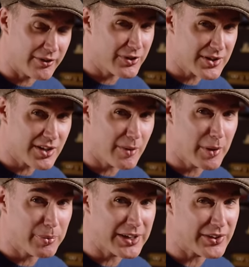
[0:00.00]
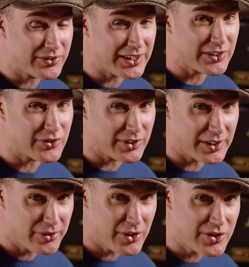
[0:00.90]
The first time we played the second
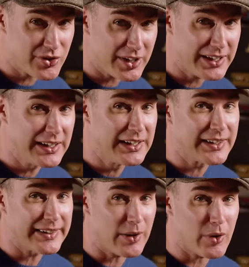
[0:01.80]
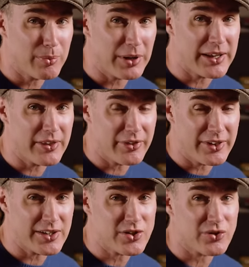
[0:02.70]
string third string, now we play the
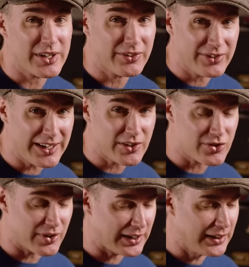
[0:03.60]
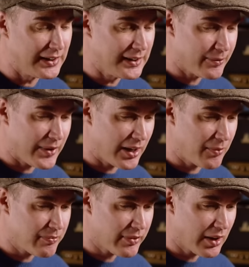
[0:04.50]
thinner string second string.
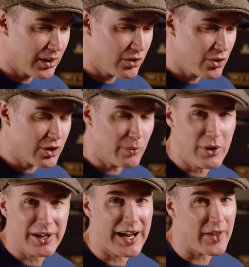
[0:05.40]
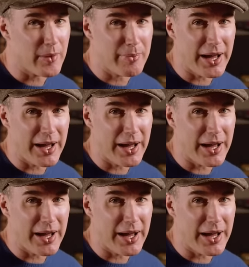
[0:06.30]
Now you can work out the